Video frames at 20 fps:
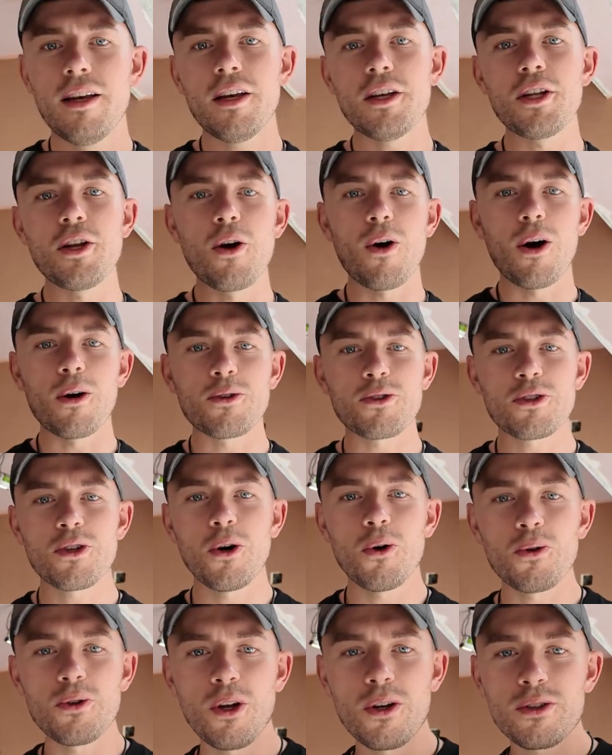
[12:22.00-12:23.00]
You know, I was
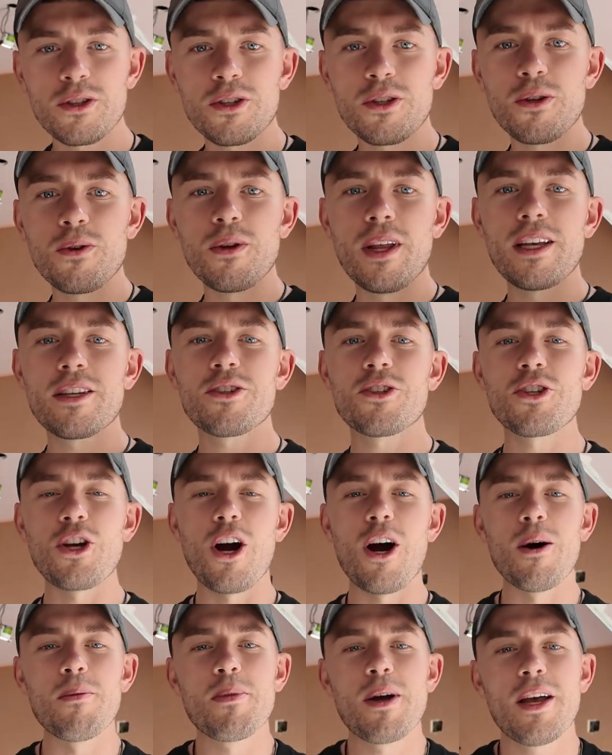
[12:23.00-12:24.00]
told not to do this
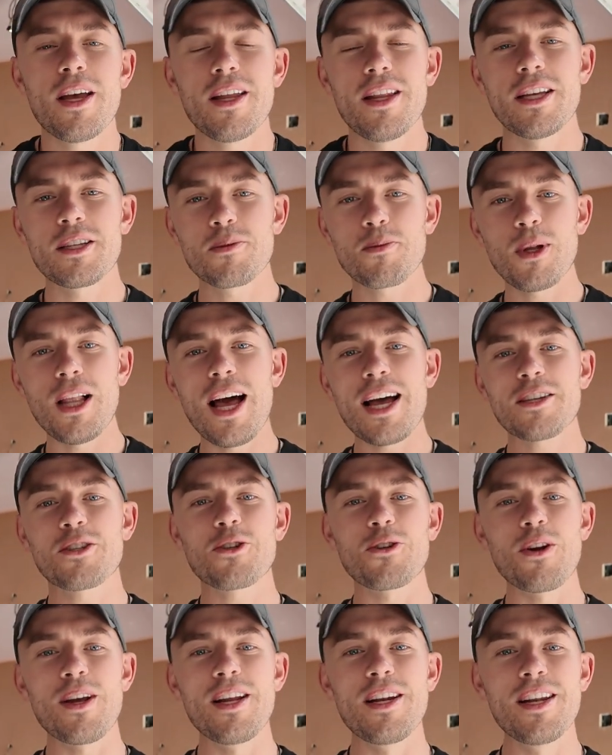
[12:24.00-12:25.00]
job, this
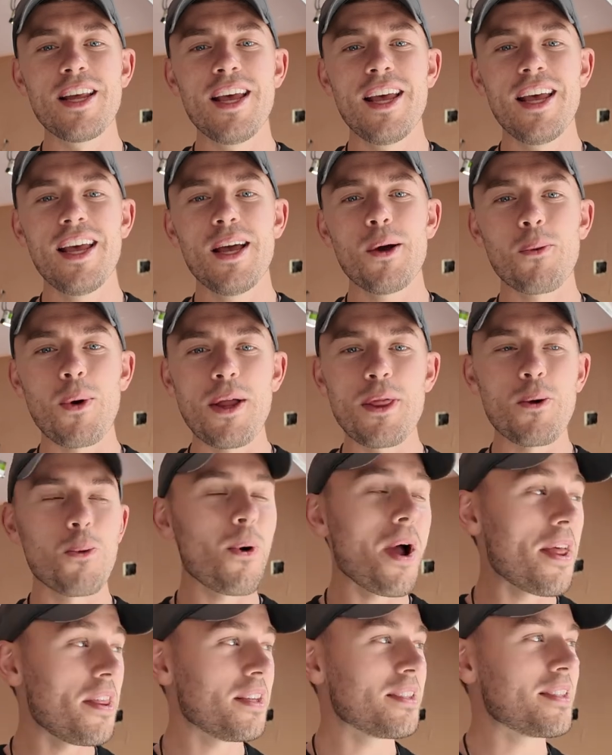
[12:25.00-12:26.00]
plastering, when the
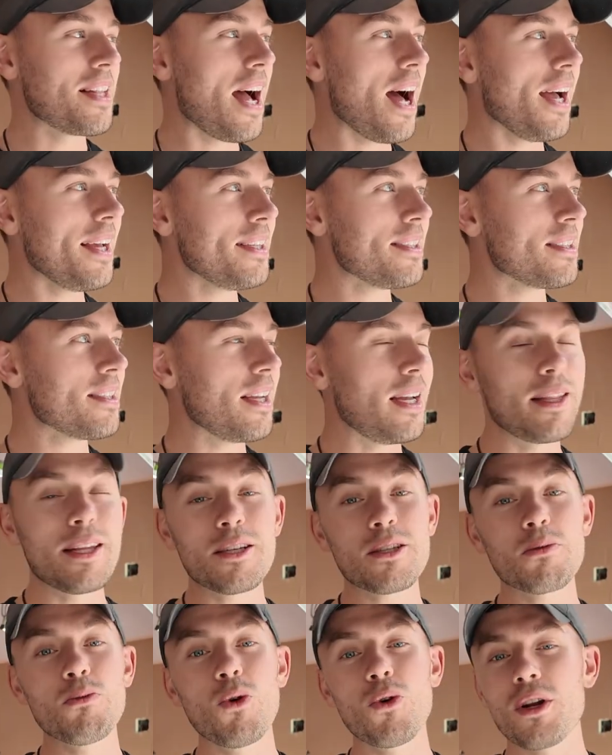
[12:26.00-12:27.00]
weather's nice, and
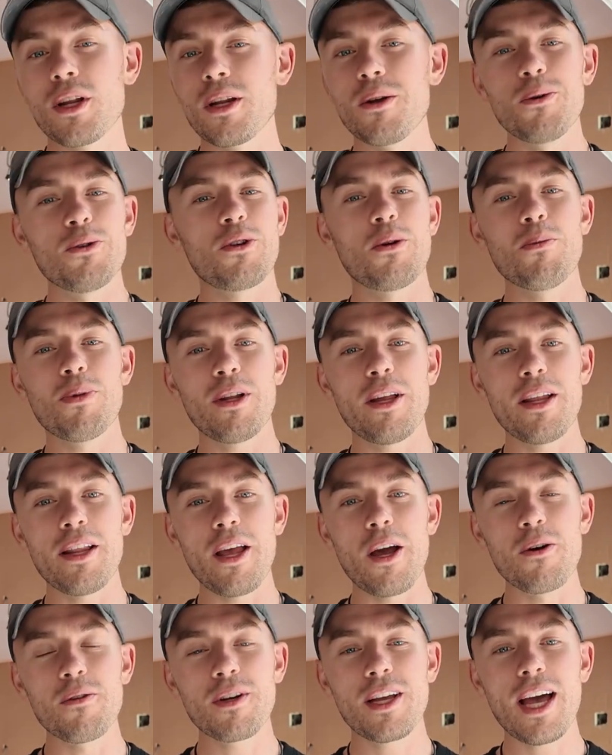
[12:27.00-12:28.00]
this morning it was
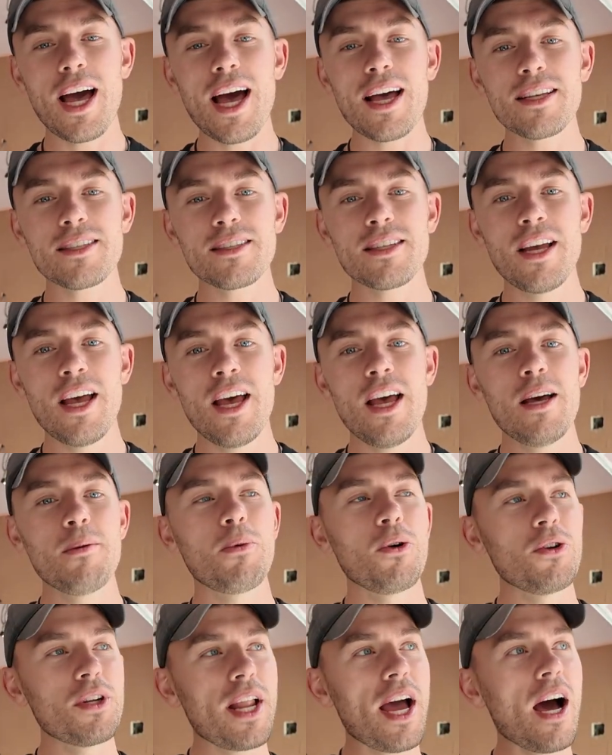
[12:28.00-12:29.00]
completely overcast.
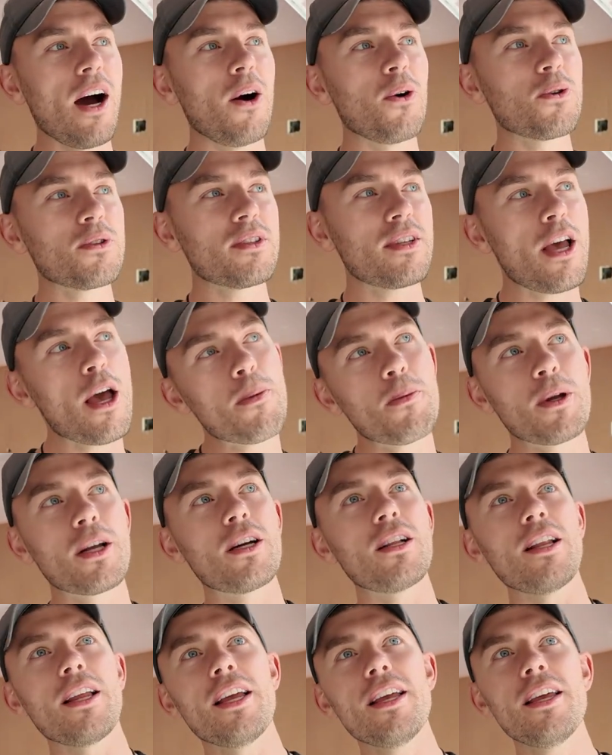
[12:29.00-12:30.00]
But now,
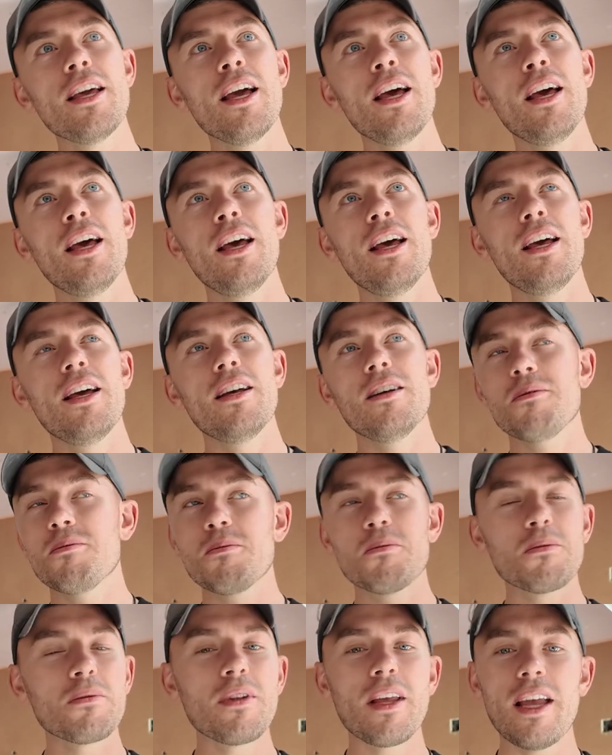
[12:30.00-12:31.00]
typically,
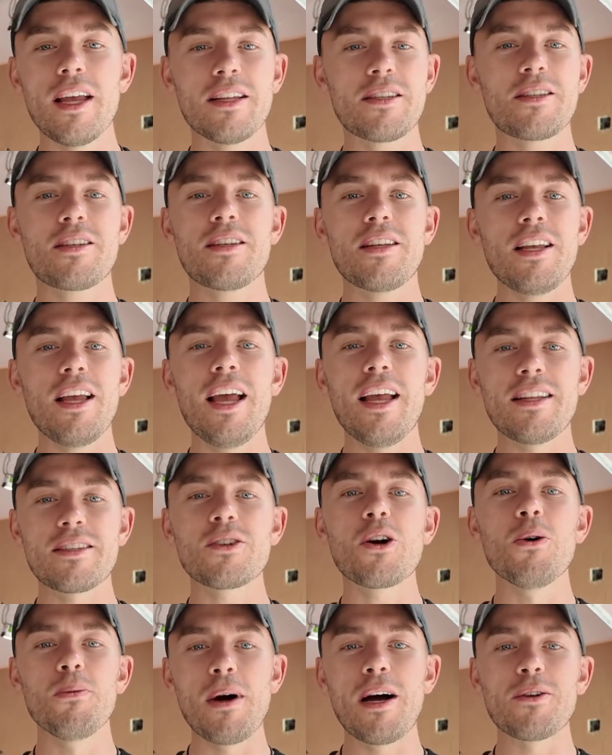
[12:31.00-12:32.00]
it's
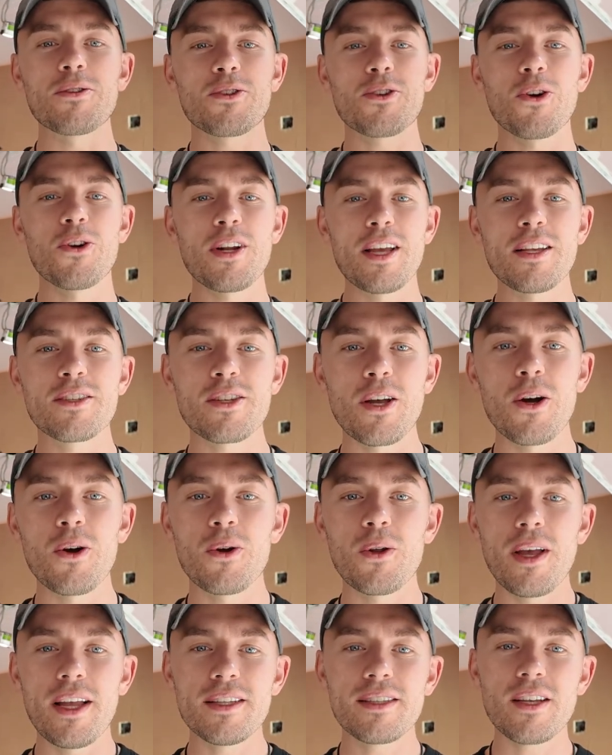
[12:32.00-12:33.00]
come out sunny.
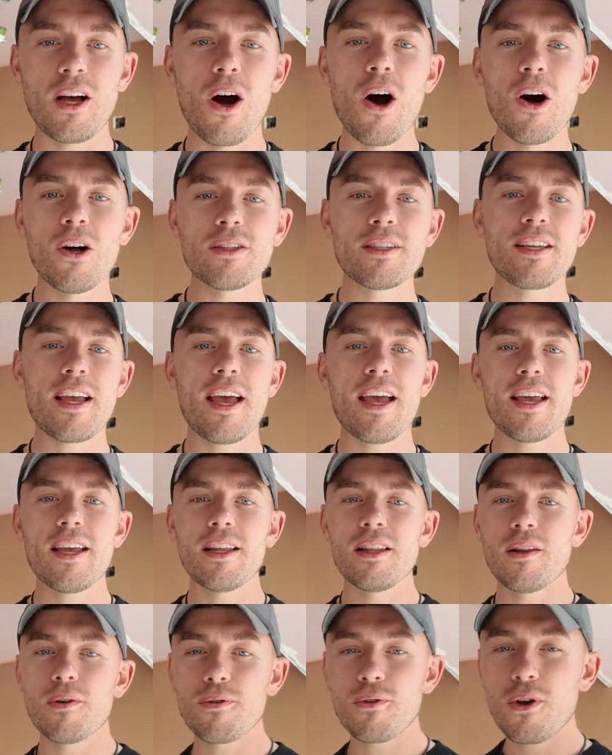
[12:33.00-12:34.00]
So it's a hot
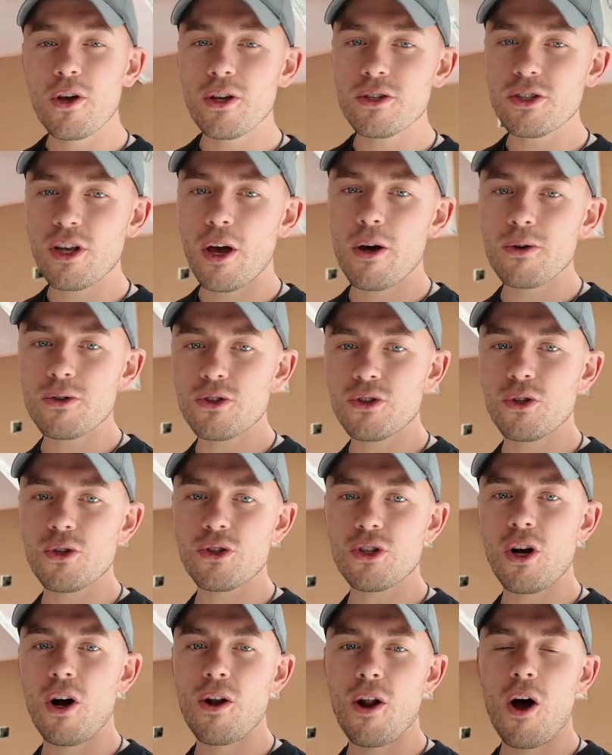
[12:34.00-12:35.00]
day, the first coat's
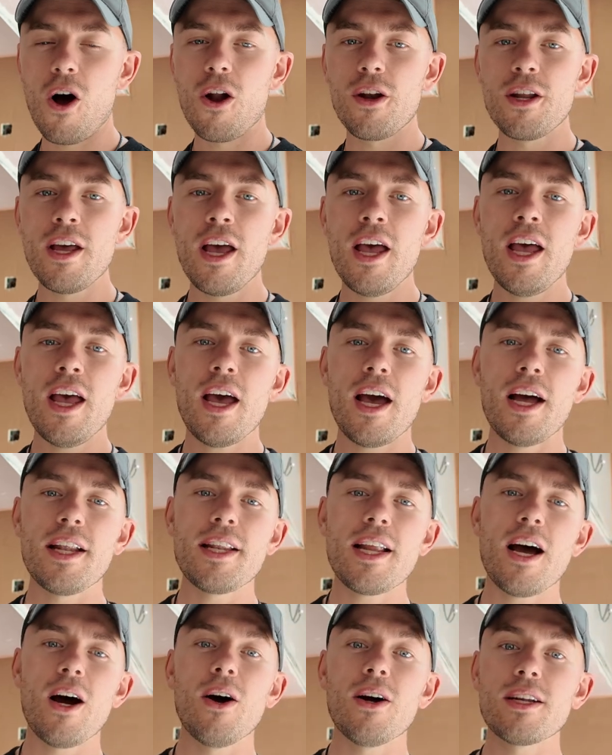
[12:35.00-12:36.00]
just gone on,
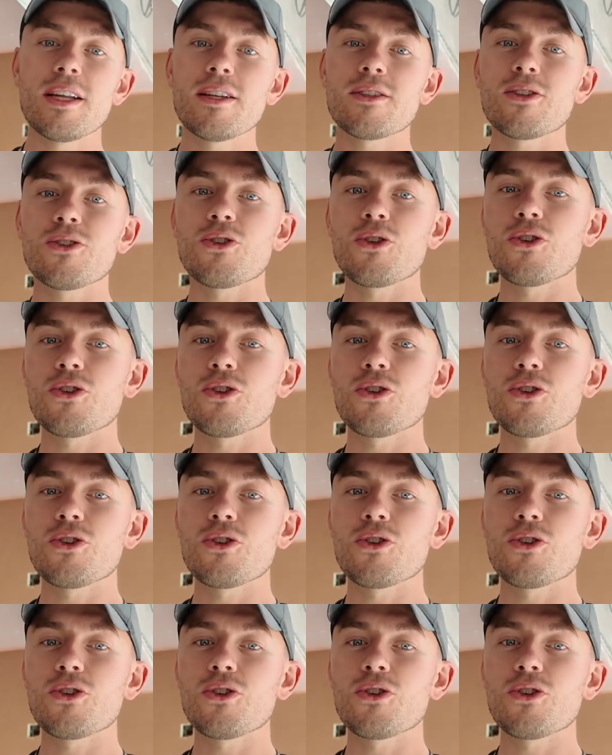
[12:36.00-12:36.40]
and now I need to